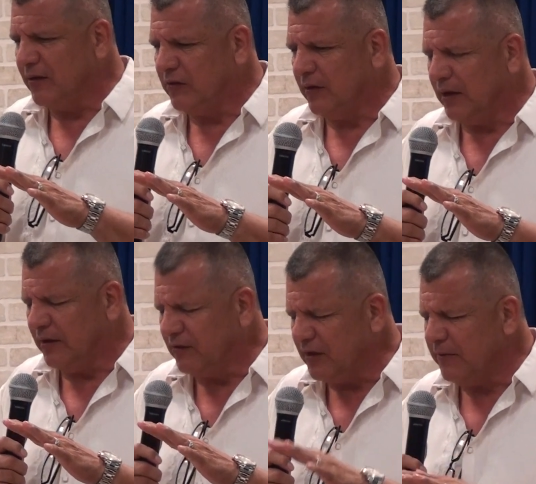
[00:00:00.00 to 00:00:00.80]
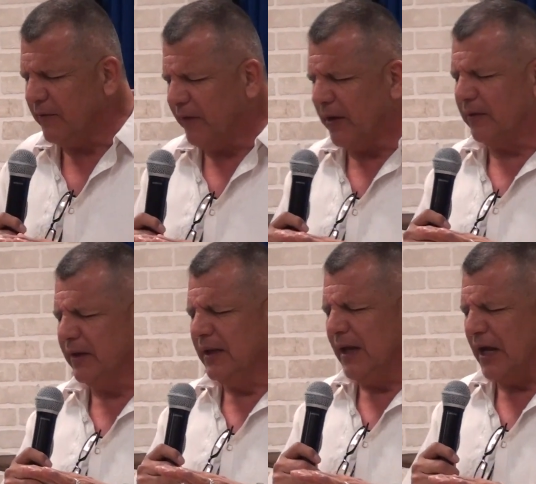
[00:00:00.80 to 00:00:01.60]
will
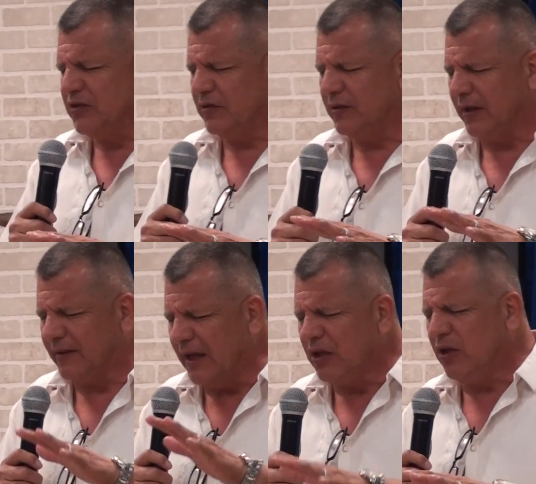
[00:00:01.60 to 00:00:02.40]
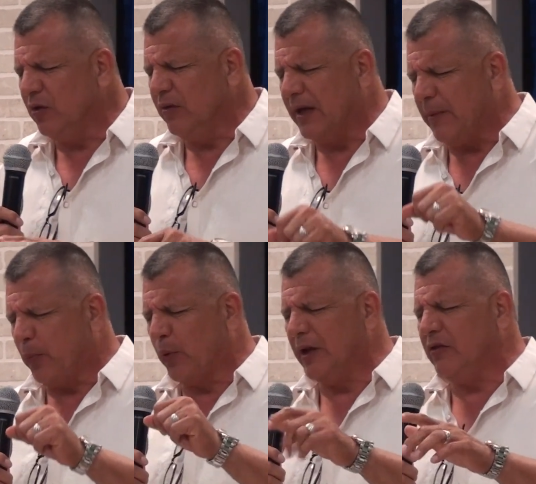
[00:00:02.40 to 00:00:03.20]
send out an
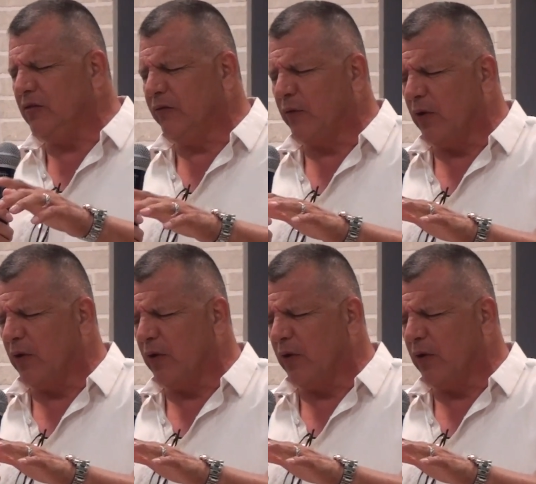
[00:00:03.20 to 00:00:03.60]
army to